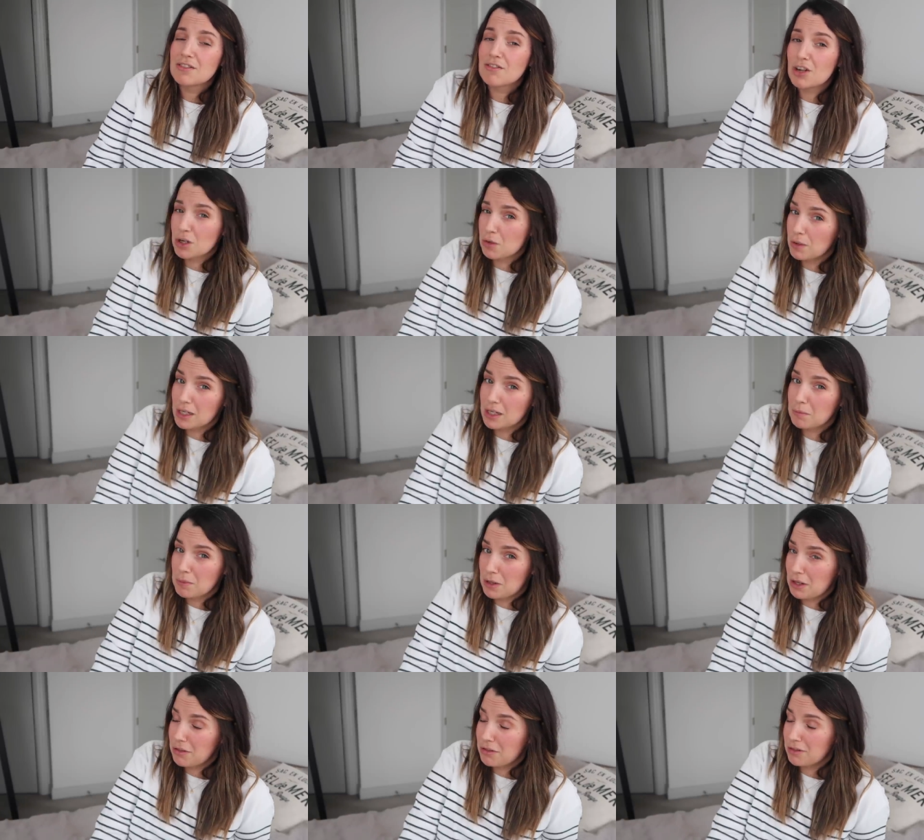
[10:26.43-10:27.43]
Very quick
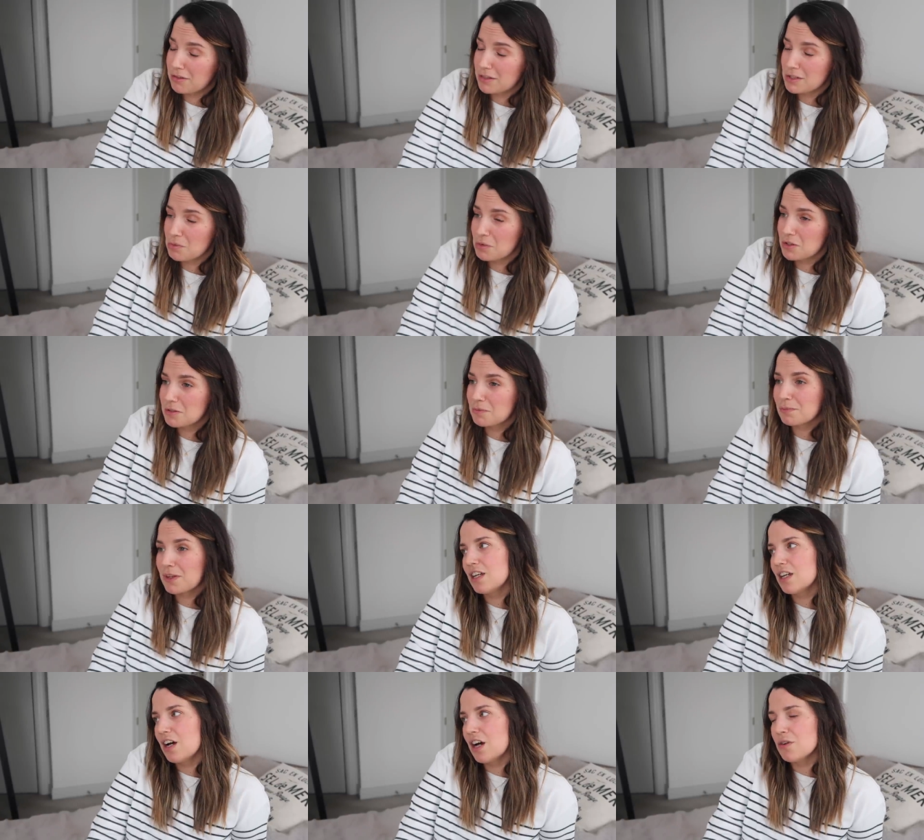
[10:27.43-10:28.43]
birth this was.
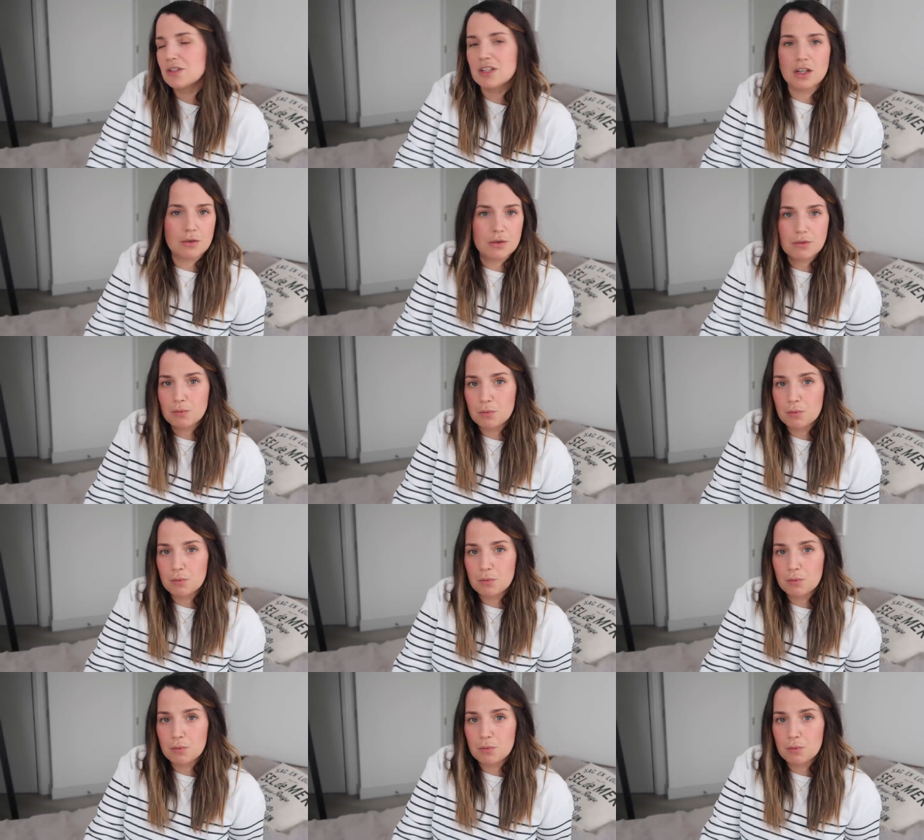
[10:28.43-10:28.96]
I was like,